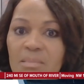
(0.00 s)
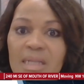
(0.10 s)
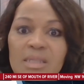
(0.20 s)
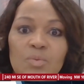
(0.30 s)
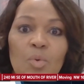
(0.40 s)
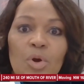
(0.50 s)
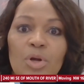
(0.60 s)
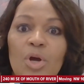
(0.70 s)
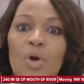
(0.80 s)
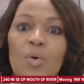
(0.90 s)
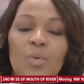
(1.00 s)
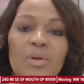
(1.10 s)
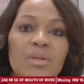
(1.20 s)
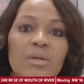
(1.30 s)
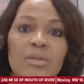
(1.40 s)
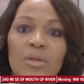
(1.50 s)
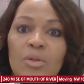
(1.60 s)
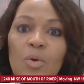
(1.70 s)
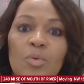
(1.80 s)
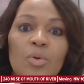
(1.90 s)
Let us work with the
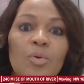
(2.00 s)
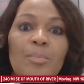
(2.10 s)
local